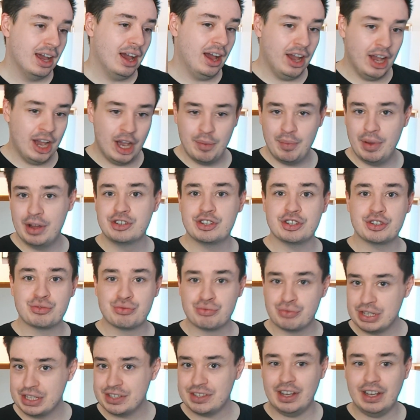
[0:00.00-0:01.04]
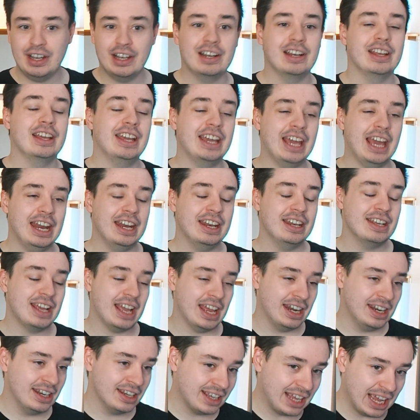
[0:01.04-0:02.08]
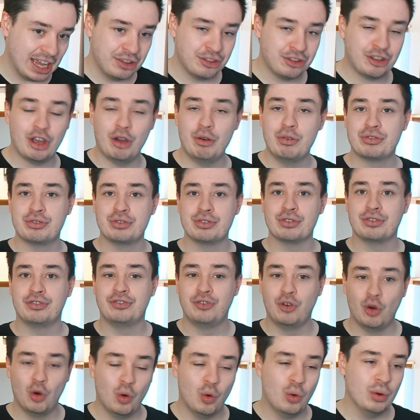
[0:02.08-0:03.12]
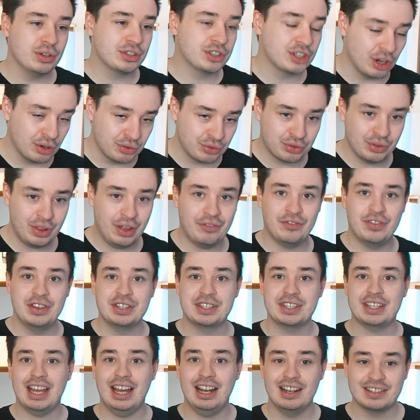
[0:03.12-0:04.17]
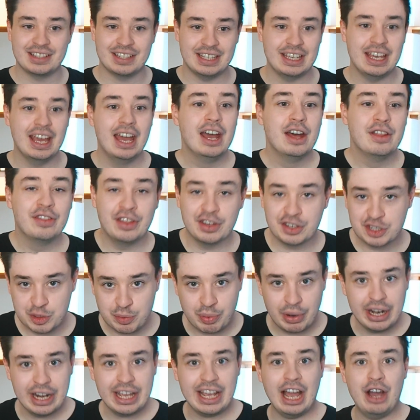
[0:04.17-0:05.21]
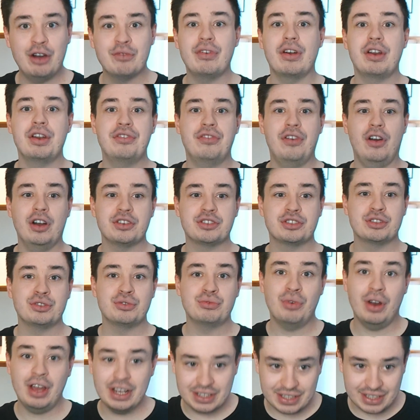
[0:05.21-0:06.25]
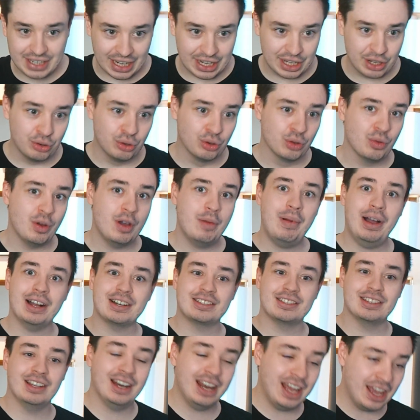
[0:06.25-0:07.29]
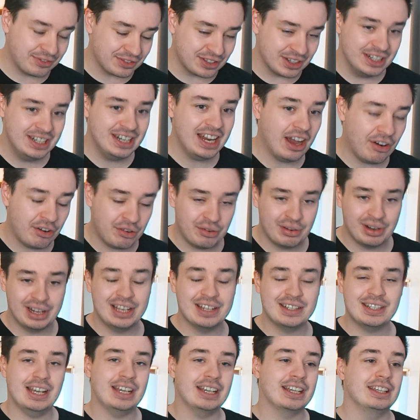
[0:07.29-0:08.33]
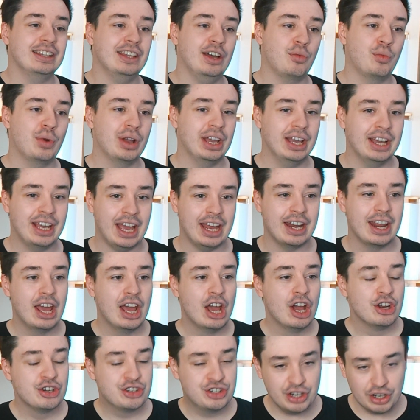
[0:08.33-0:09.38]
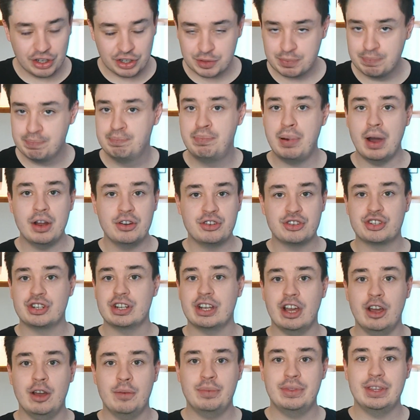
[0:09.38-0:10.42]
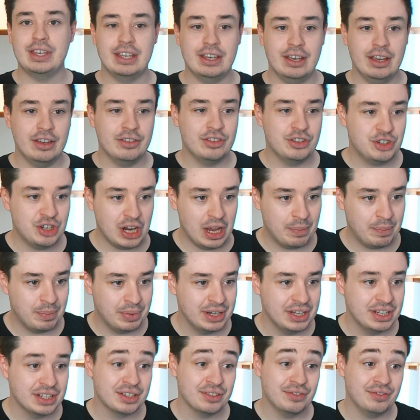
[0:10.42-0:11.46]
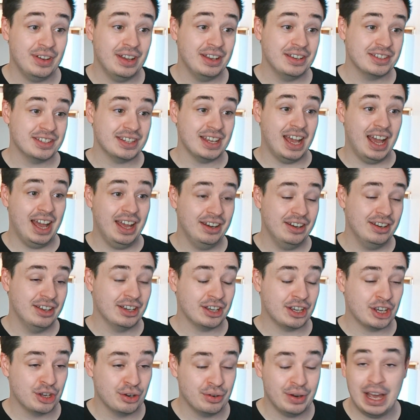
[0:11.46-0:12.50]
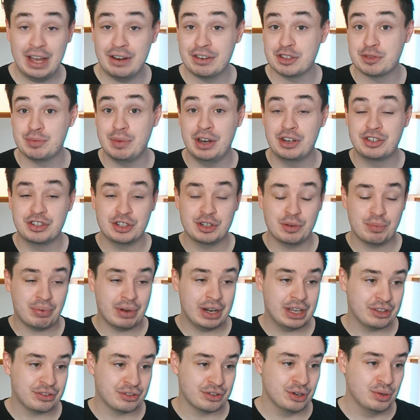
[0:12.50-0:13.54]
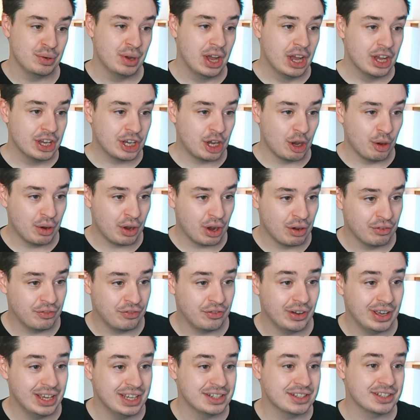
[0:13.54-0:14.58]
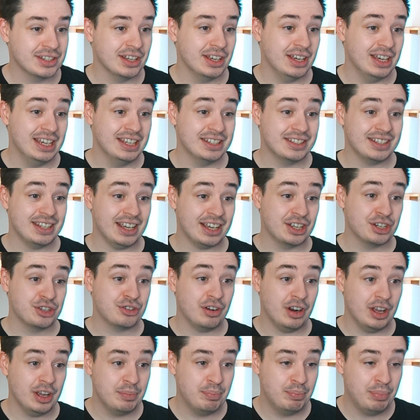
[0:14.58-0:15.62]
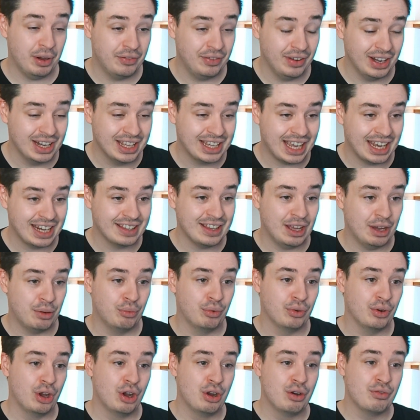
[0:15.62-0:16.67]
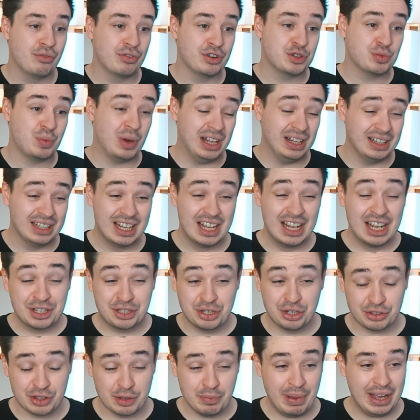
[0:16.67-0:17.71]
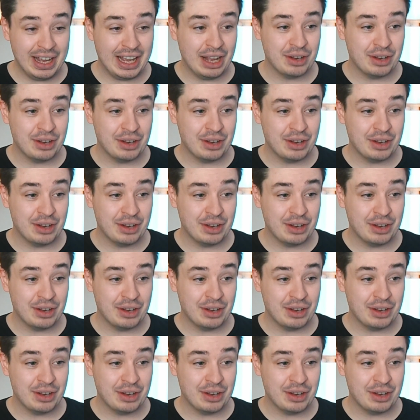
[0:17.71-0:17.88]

um, and just recycling again and again and again, going through the forwards, go through that physicality, then spreading out very far to the right, getting all the way back to the left and narrowly attacking that wing again, just bunching up the uh, the Japanese defence, and uh, Carreras managing to break through, going over for his uh, his second try. Boffelli getting that one over as well. Took them back